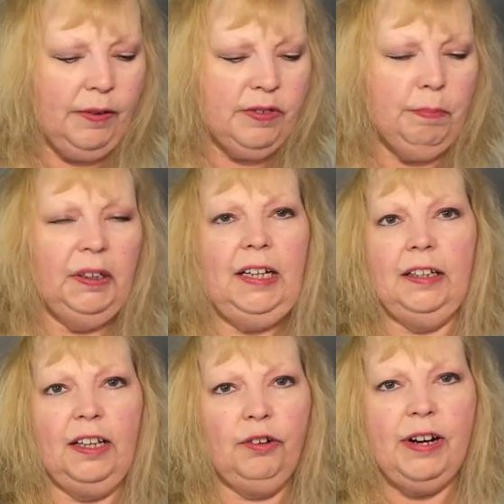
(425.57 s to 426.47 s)
It was
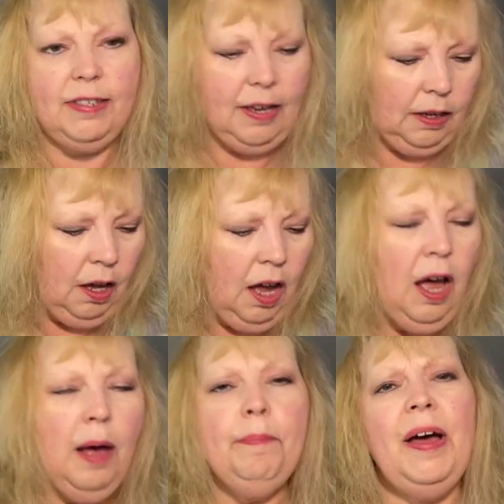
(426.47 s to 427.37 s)
bleeding like crazy.
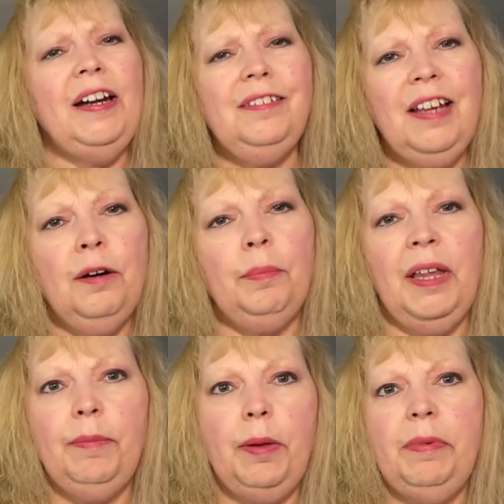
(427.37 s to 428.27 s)
But I don't
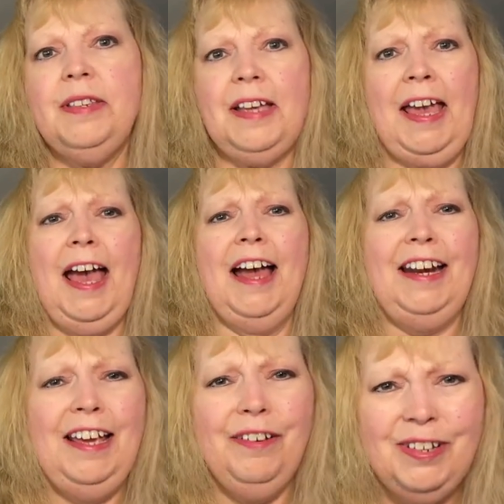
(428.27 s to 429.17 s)
blame him. He's a
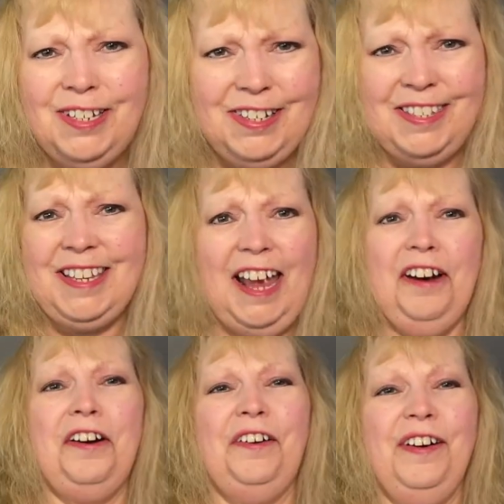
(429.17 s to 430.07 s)
cat. he was just
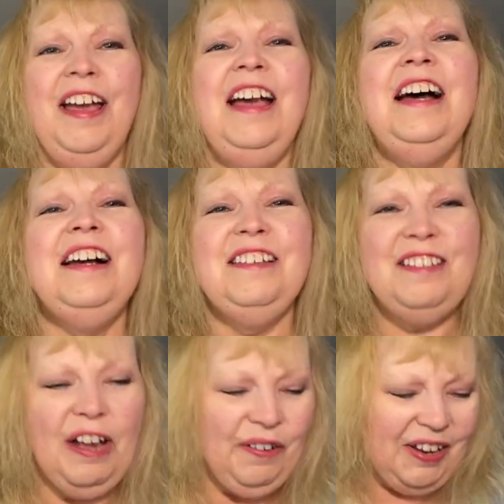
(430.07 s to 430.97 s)
scared.
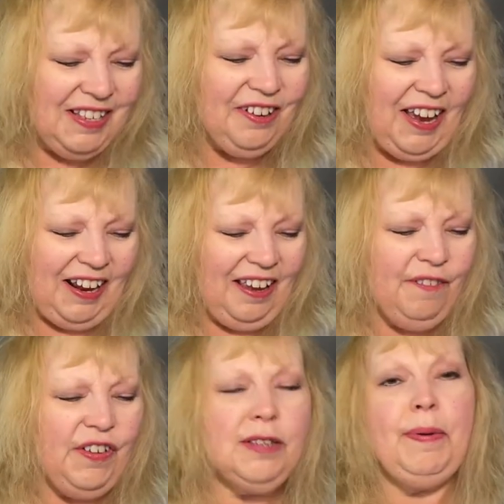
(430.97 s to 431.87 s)
So it's okay.
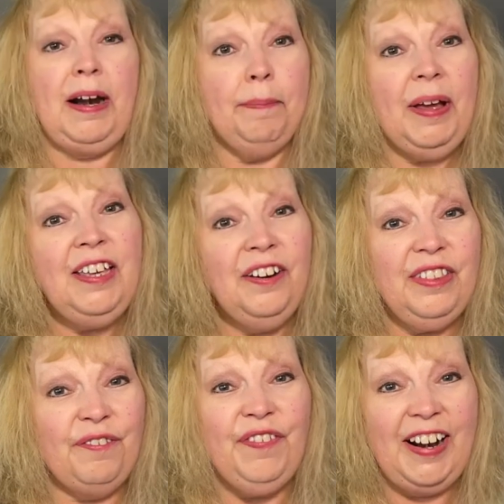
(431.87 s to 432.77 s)
It feels better. But you know,
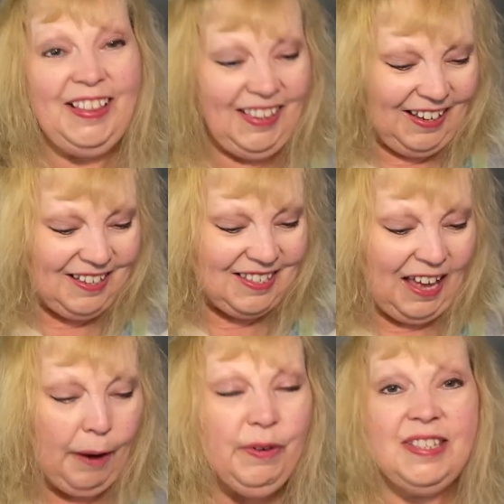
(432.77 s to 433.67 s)
the funny thing is
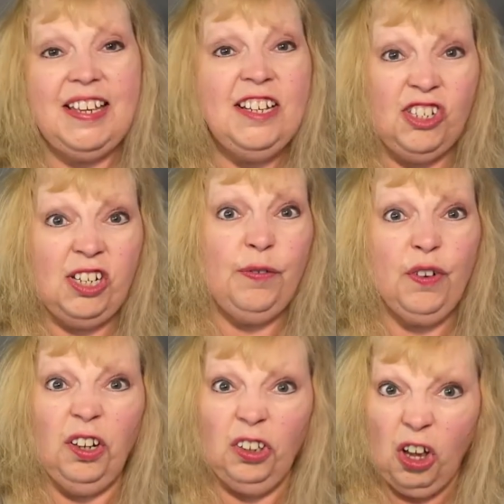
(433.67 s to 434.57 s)
that was itchy
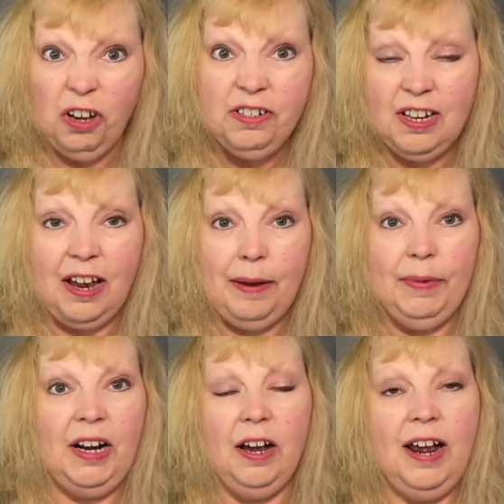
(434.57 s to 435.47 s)
for a long
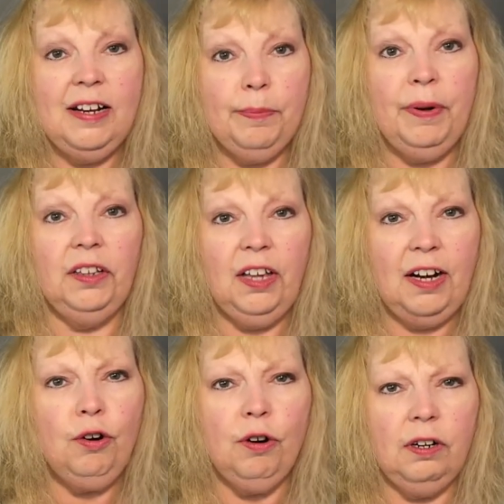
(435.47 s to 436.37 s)
time and I, I had to put a
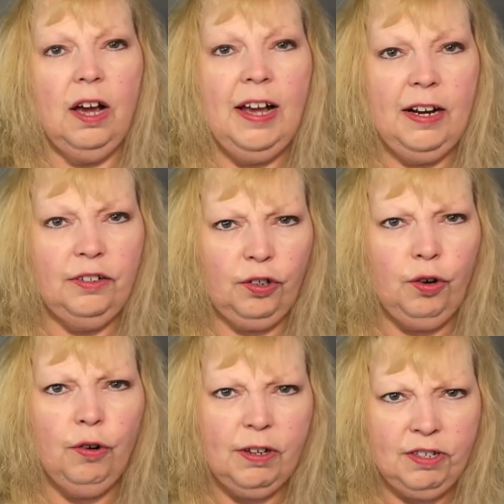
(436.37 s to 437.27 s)
lot of cort I had
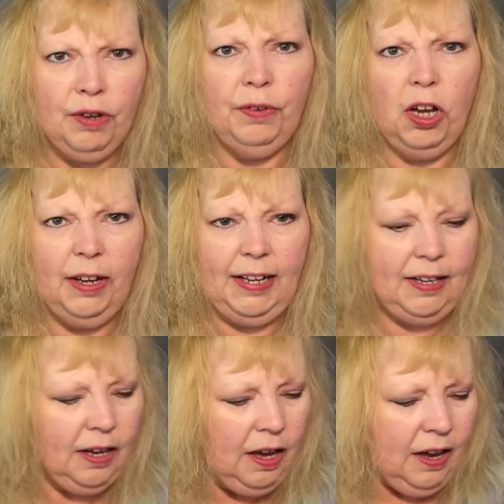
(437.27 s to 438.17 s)
cortisone on
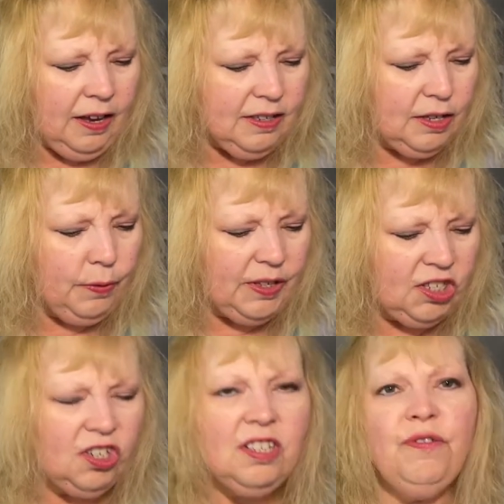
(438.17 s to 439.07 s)
it. So
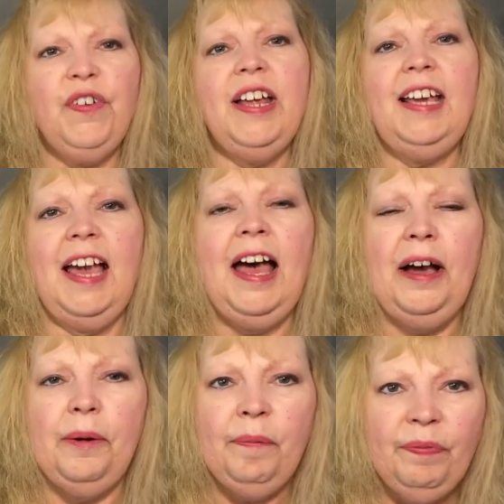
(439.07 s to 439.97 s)
it's just funny
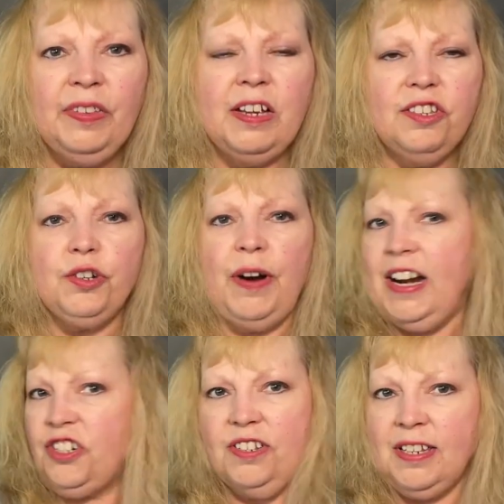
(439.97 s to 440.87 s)
how
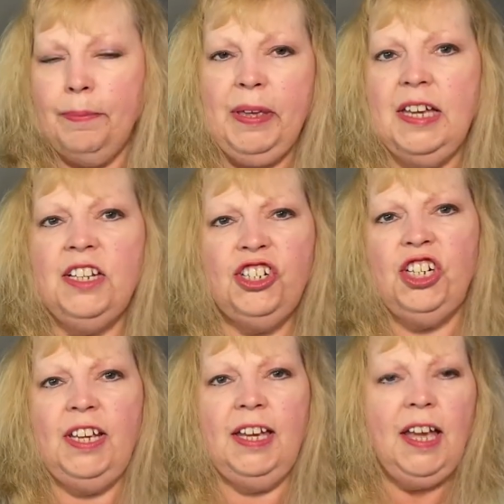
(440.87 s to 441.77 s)
scratches can be
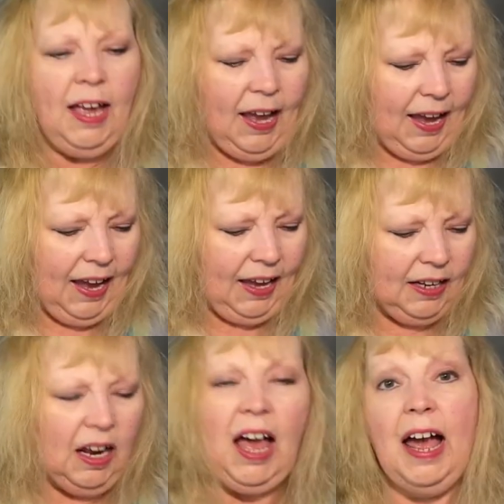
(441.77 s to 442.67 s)
itchy
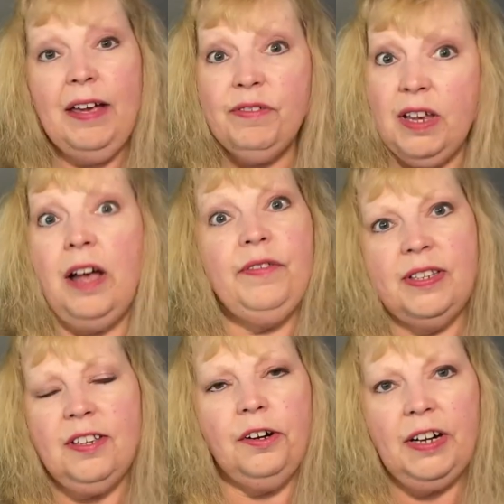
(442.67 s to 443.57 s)
and hives
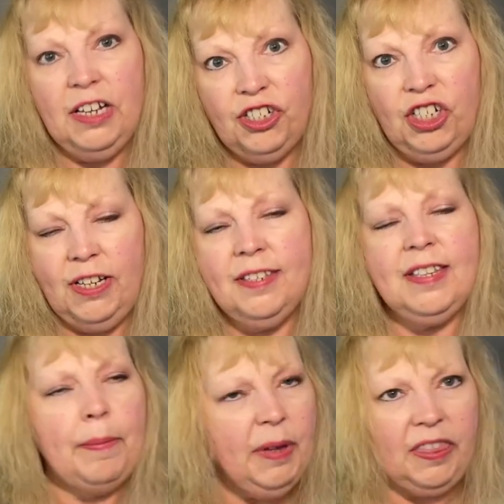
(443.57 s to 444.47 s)
obviously are itchy.
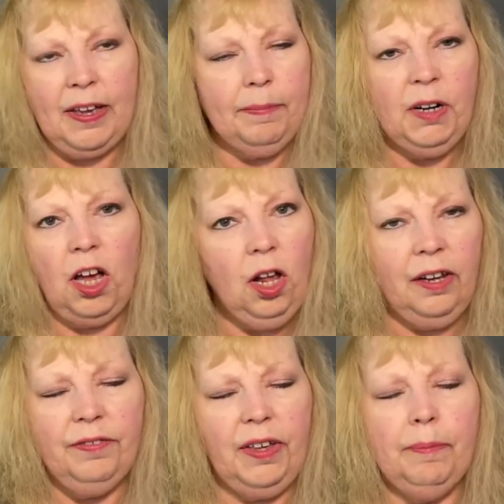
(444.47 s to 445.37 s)
Some of them, not
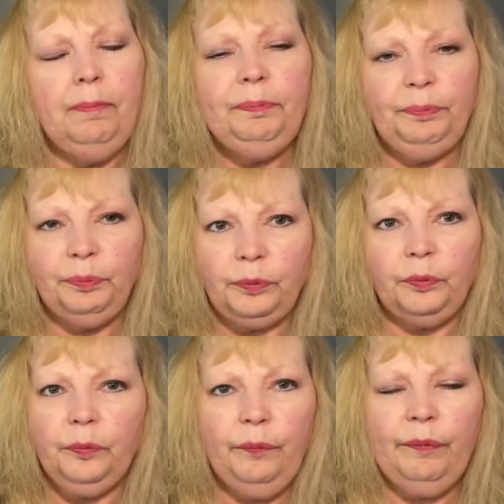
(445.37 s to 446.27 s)
all of them.
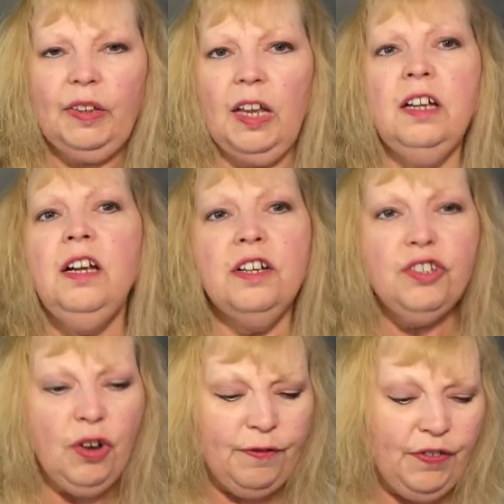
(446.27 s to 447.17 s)

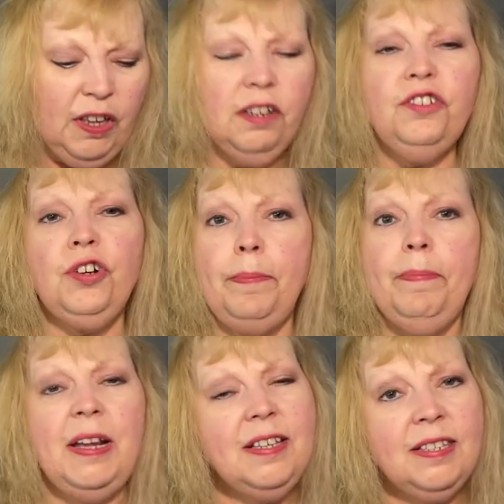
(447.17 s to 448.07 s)
So I feel
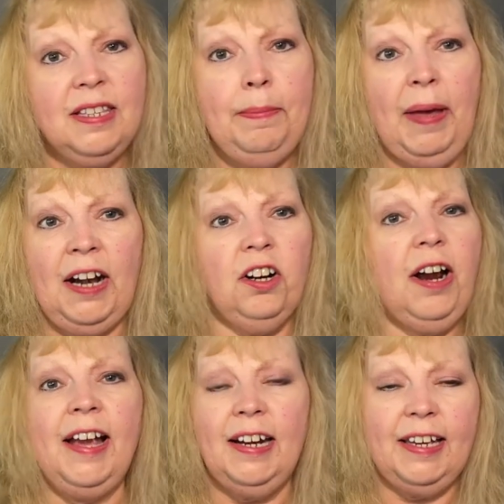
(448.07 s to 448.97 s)
tremendously better.
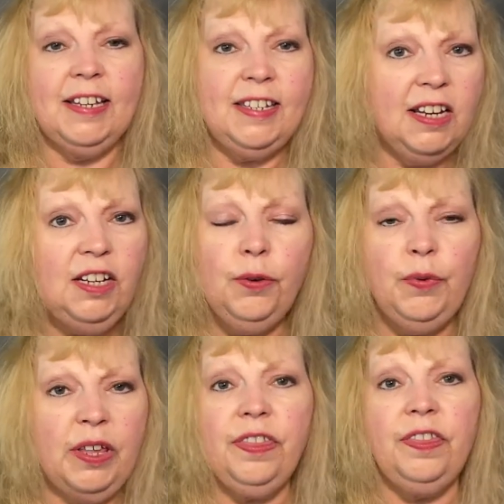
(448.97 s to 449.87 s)
I'm going to continue
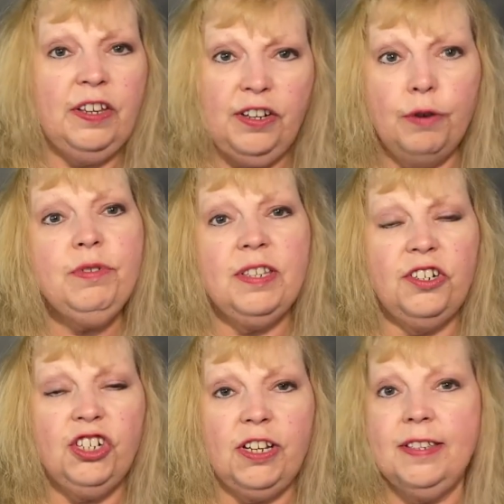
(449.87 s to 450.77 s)
with the
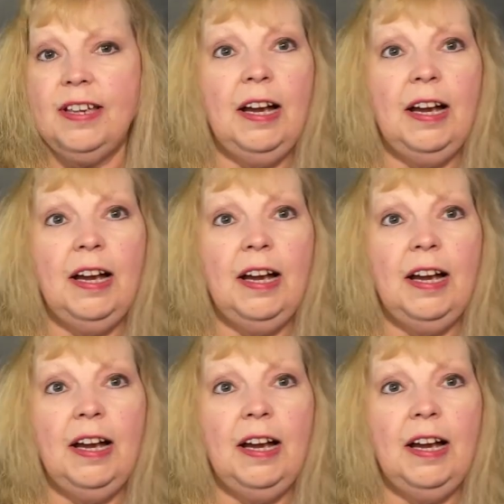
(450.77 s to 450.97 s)
dosages.